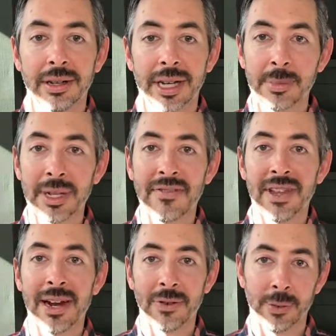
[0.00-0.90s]
and he believed
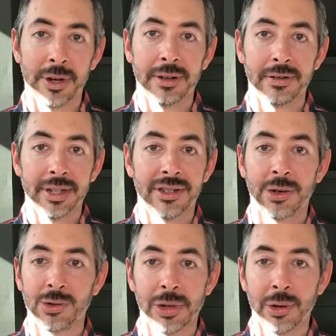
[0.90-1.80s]
that everyone in
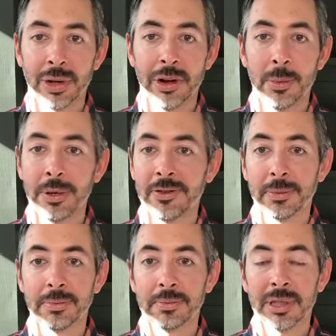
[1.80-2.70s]
central Oklahoma,
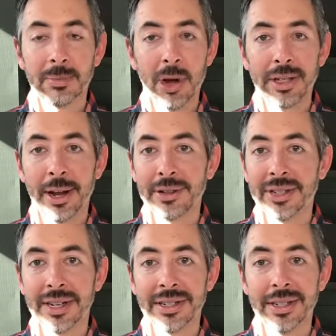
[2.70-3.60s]
from small town
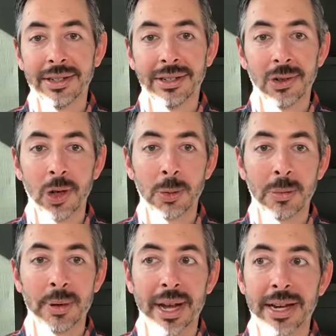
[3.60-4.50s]
citizens to
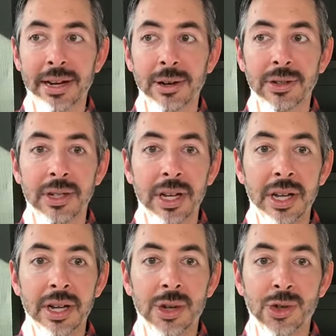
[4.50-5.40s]
urban pioneers,
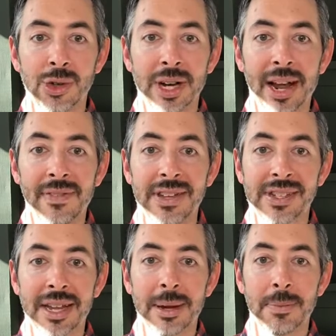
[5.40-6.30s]
should have the
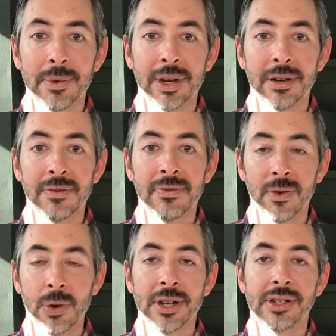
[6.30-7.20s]
same
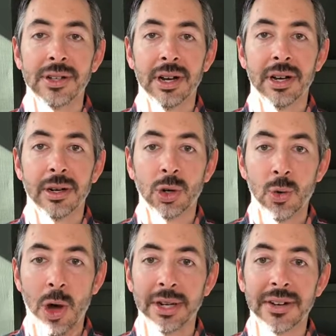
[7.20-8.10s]
voice on
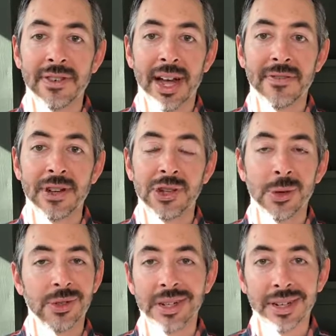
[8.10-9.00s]
quality of life
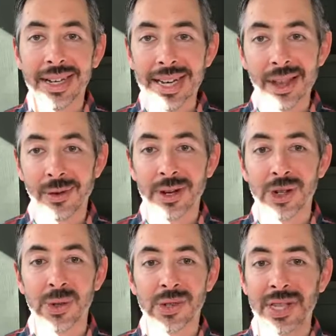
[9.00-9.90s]
issues and any other
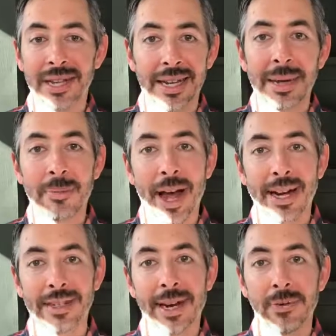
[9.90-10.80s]
issues that
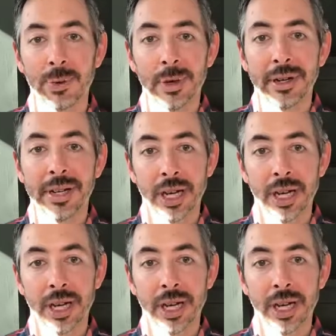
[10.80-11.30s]
impact everyone